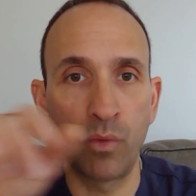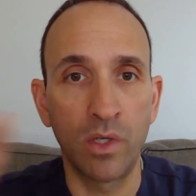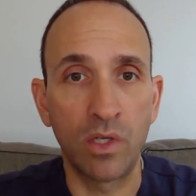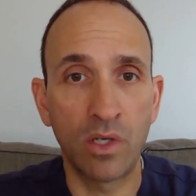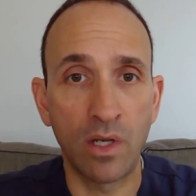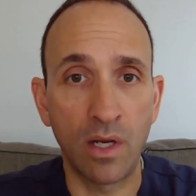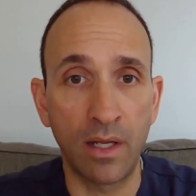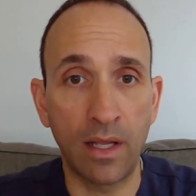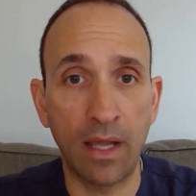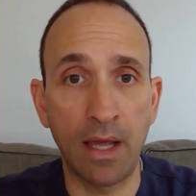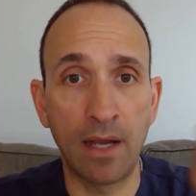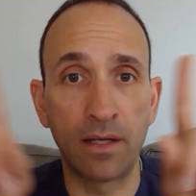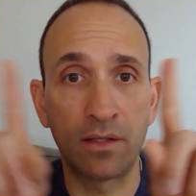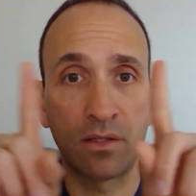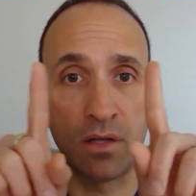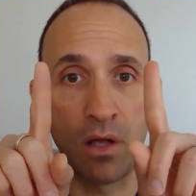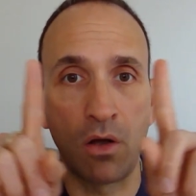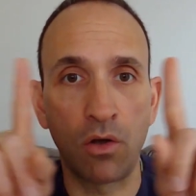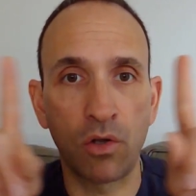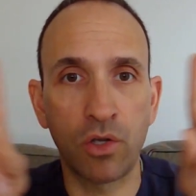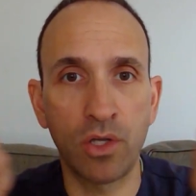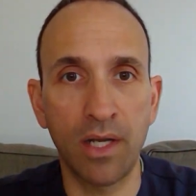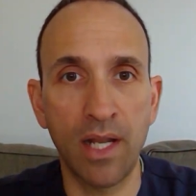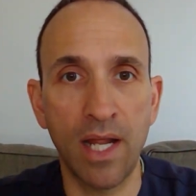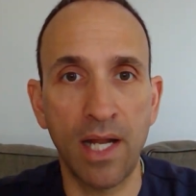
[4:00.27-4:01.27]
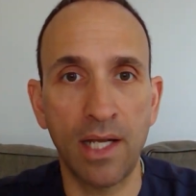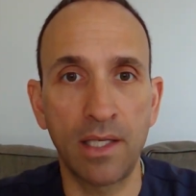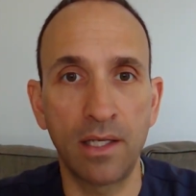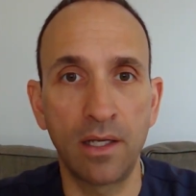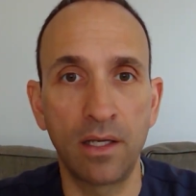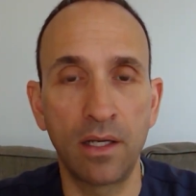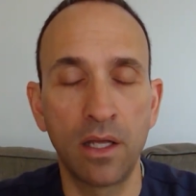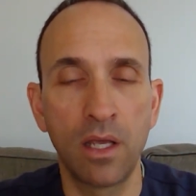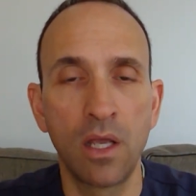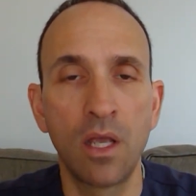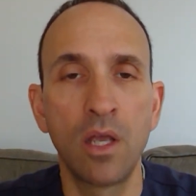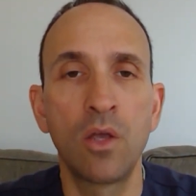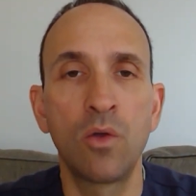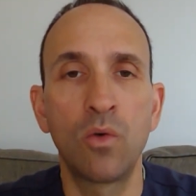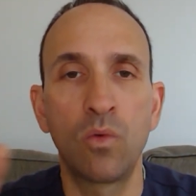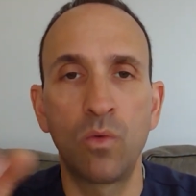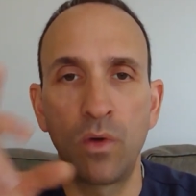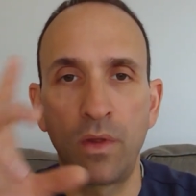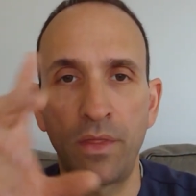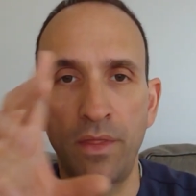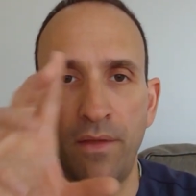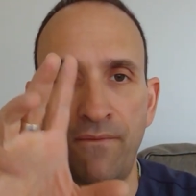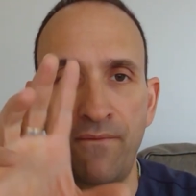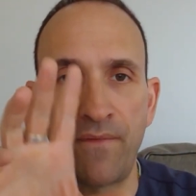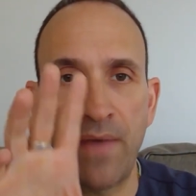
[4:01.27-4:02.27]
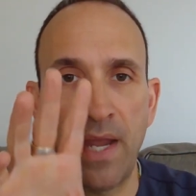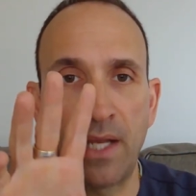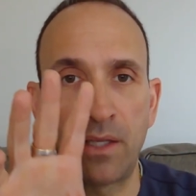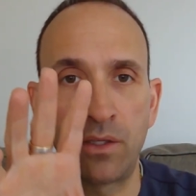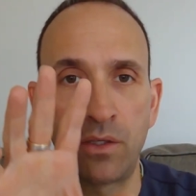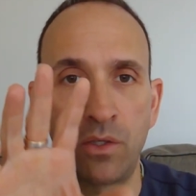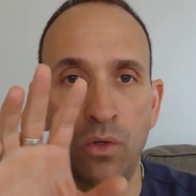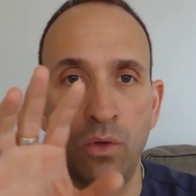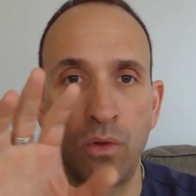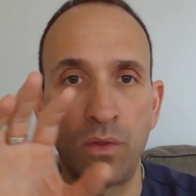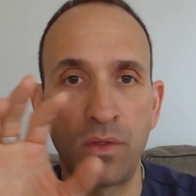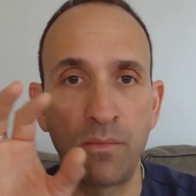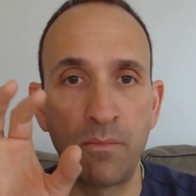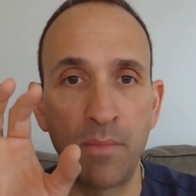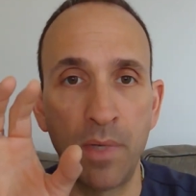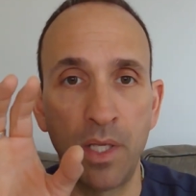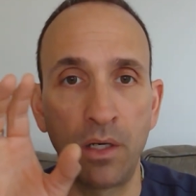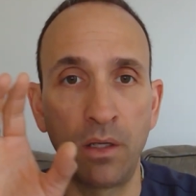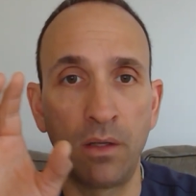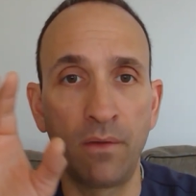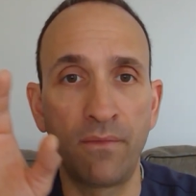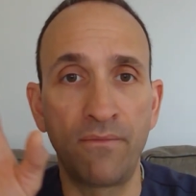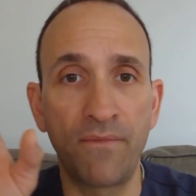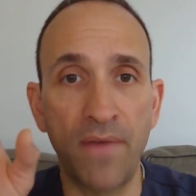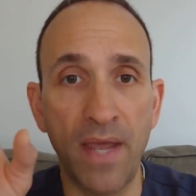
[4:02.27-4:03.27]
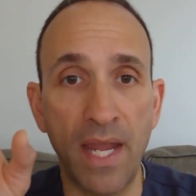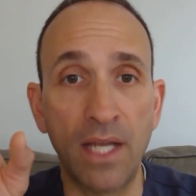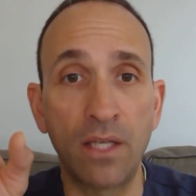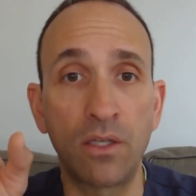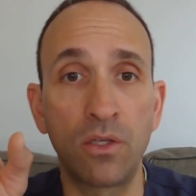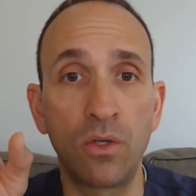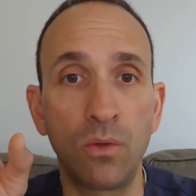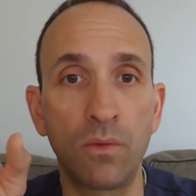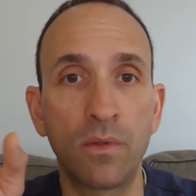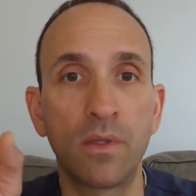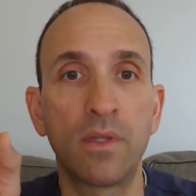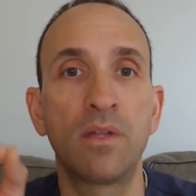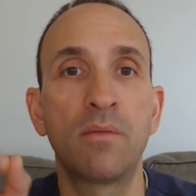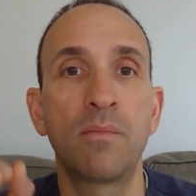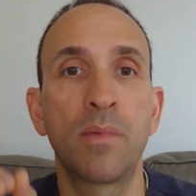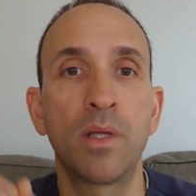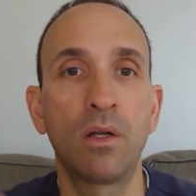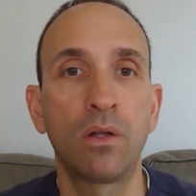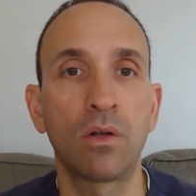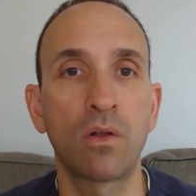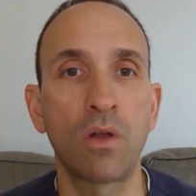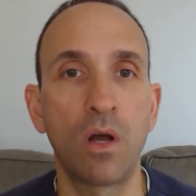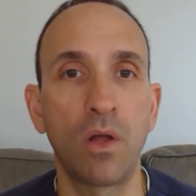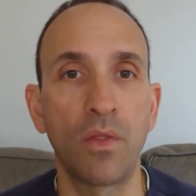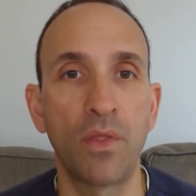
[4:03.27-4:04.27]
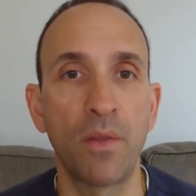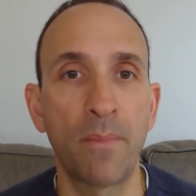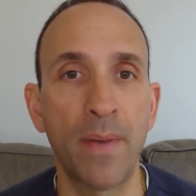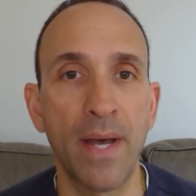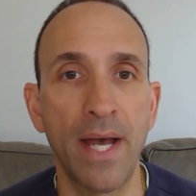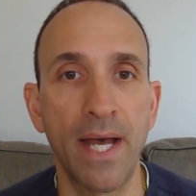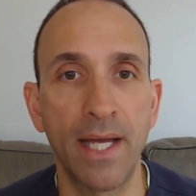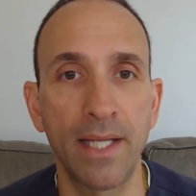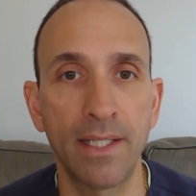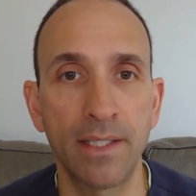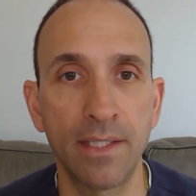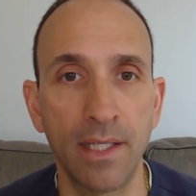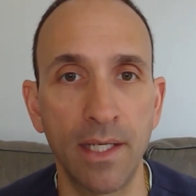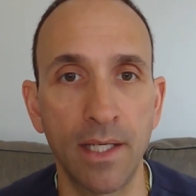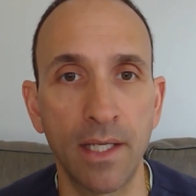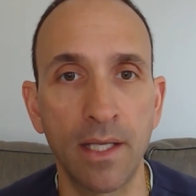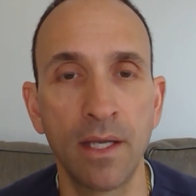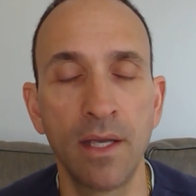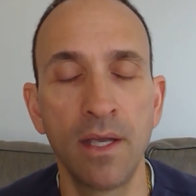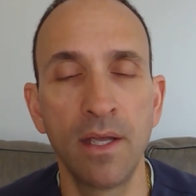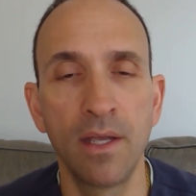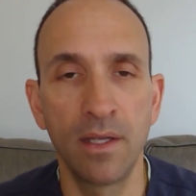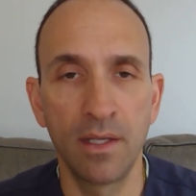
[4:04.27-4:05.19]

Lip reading: would, again, it's all connected, the fake tooth, middle, fake tooth in the middle called the pontic.